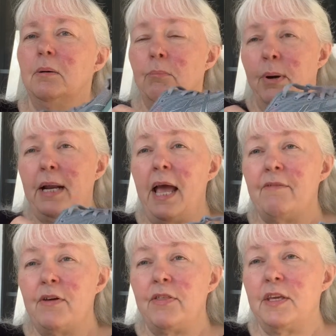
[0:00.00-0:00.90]
But I
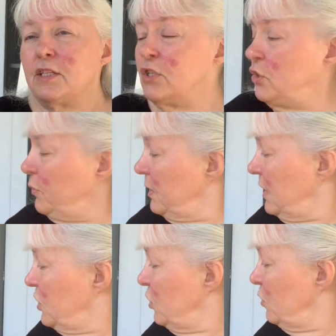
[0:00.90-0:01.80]
have other things to do with
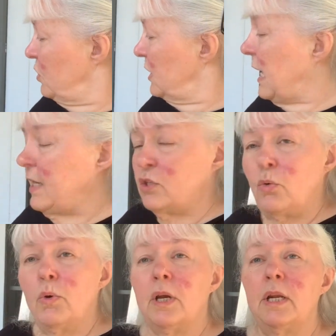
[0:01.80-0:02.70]
these shoes today, so
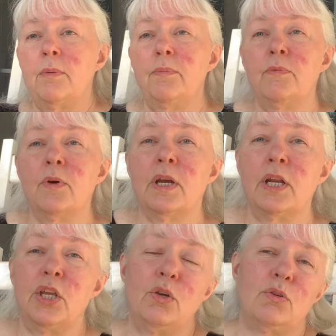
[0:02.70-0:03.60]
we're
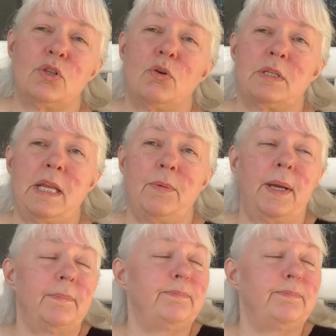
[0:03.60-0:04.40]
gonna use those anyway.